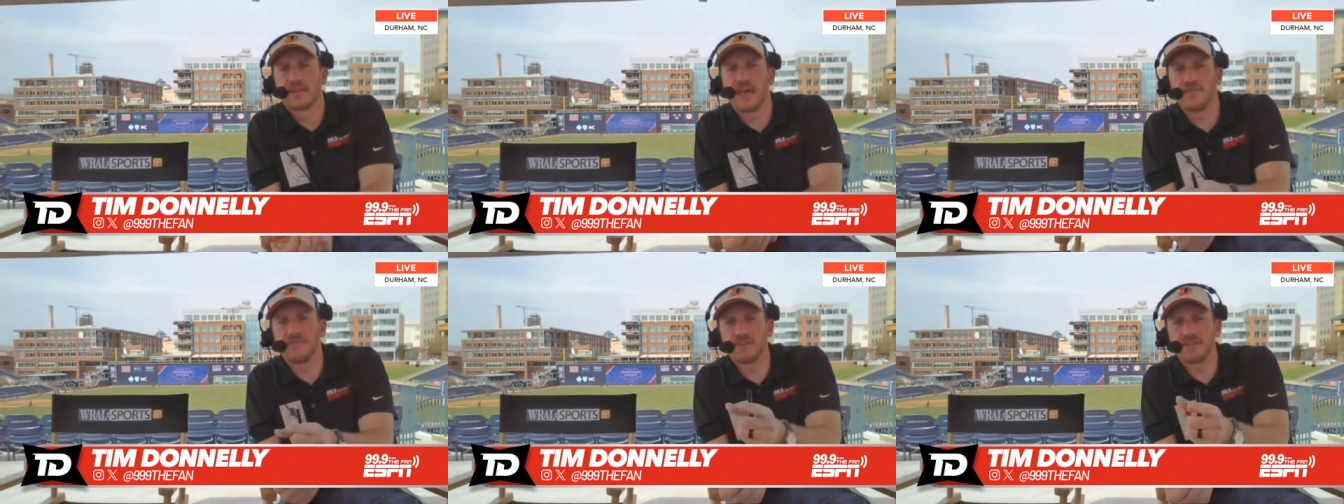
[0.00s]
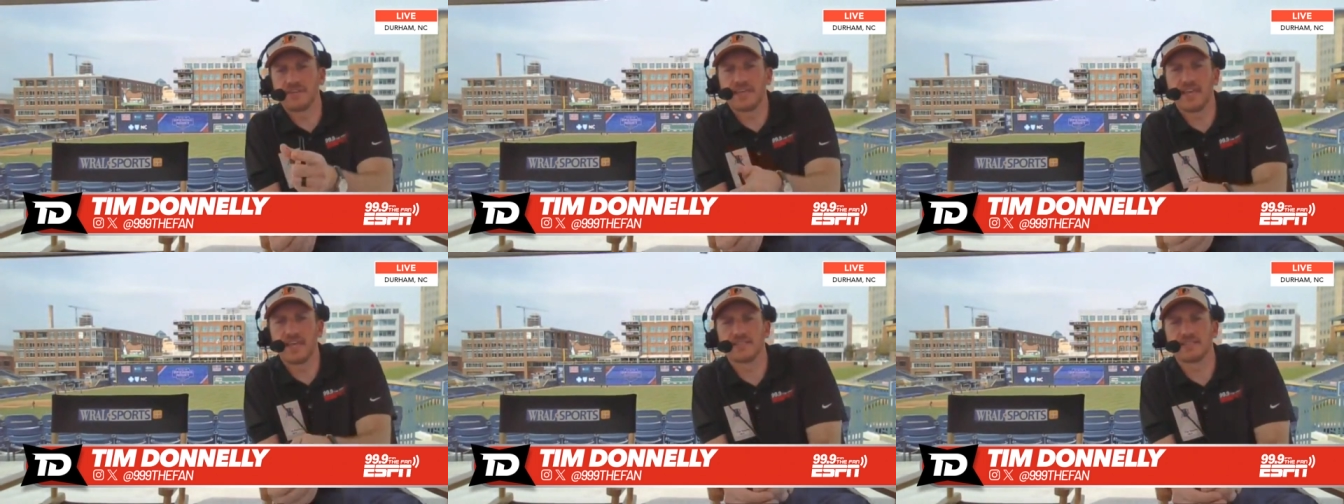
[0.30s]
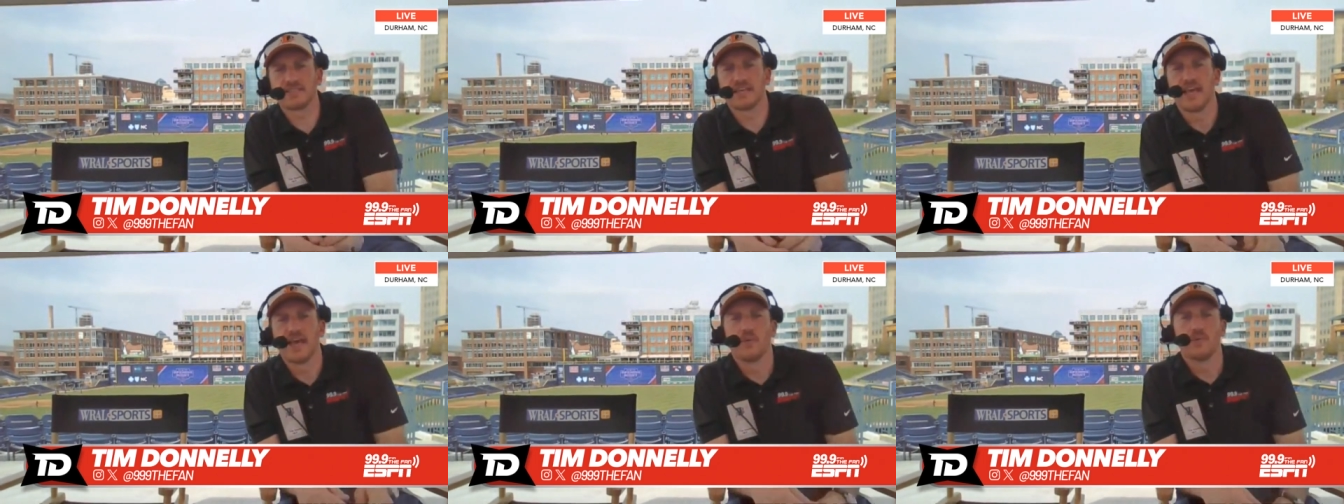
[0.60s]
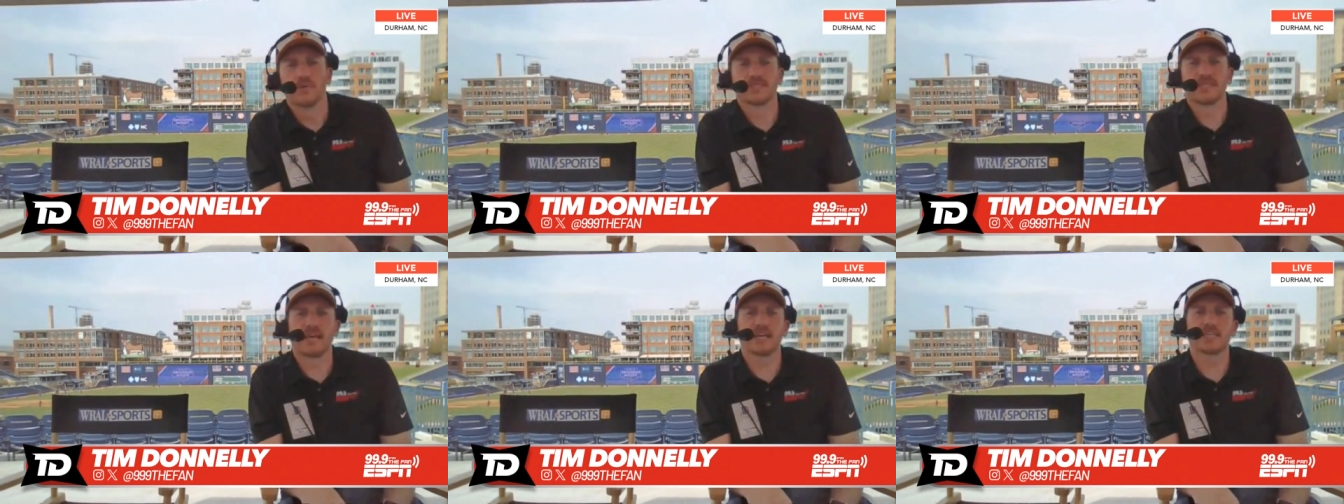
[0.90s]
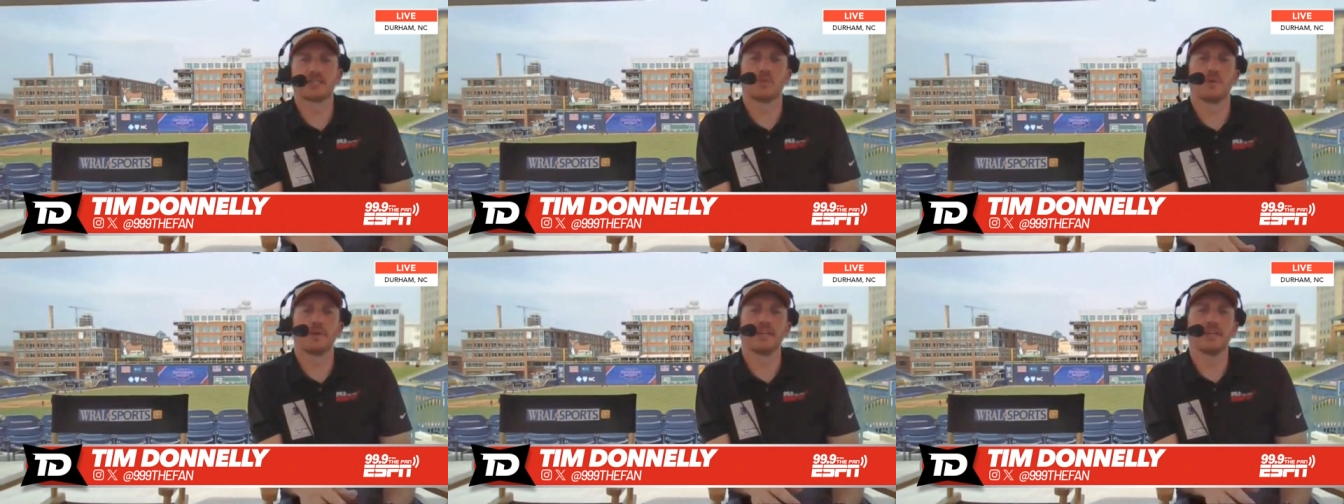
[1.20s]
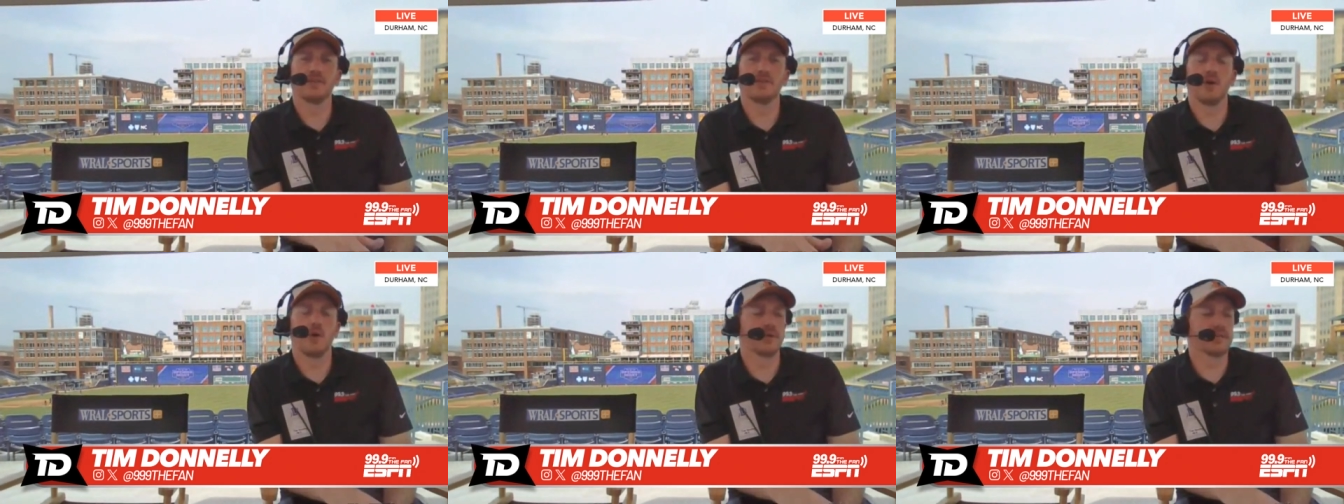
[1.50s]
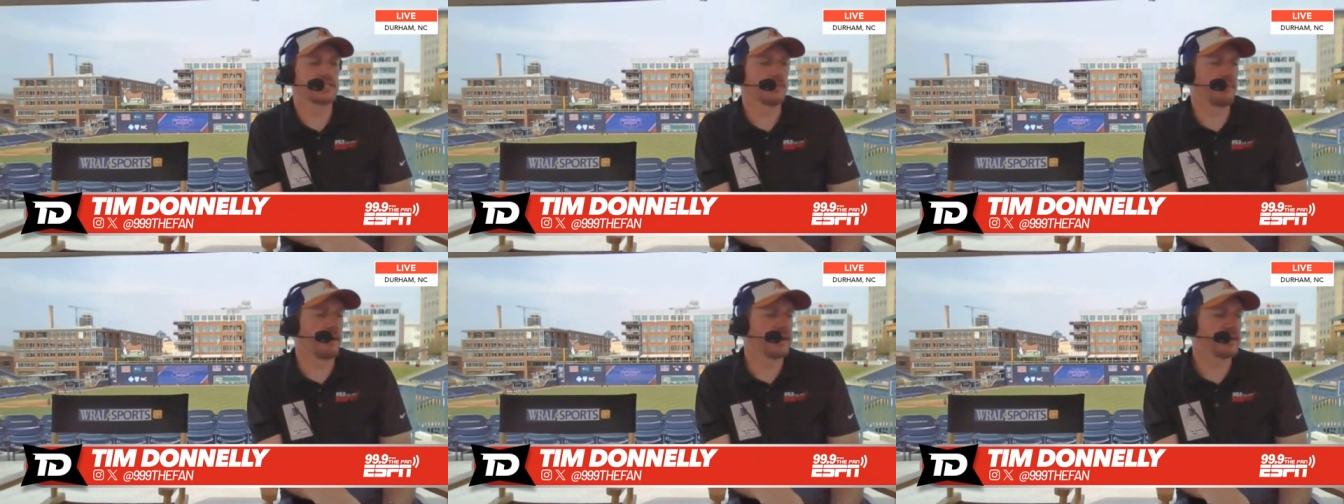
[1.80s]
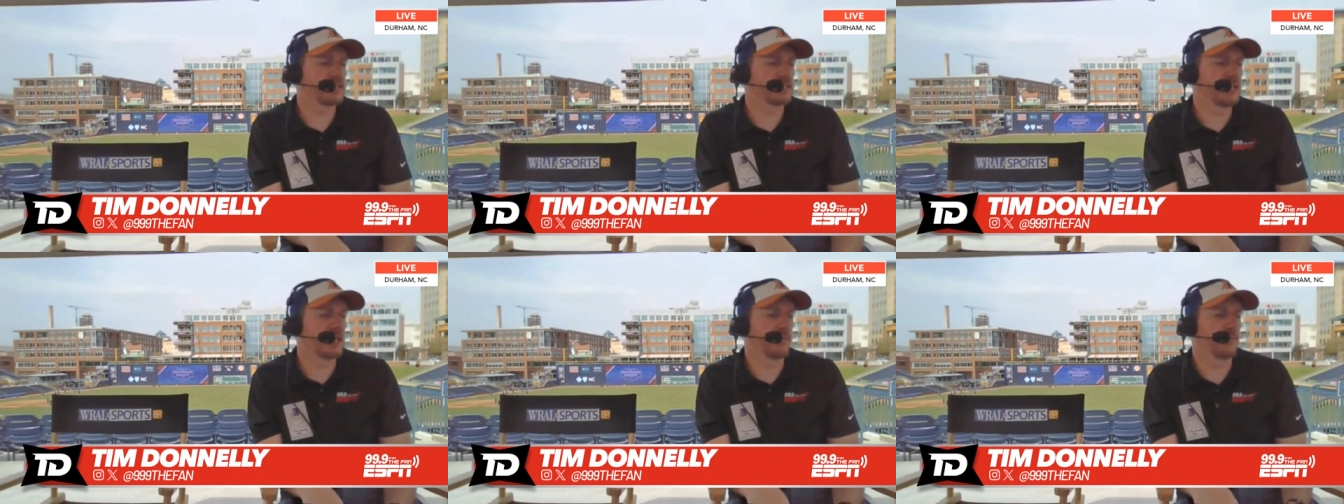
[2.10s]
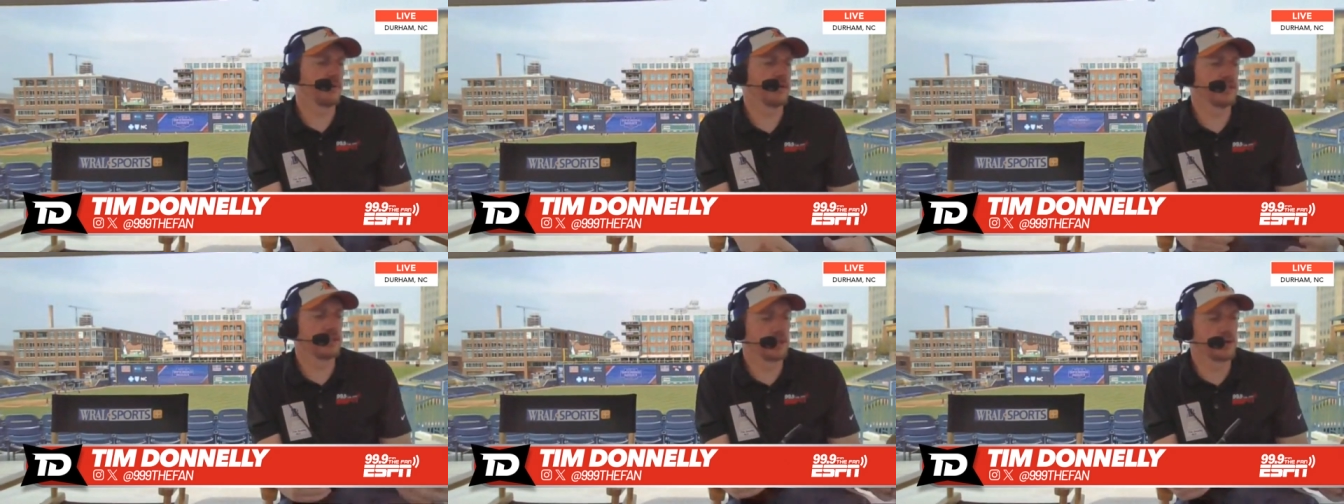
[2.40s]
Kevin Keats was asked what he noticed about his team,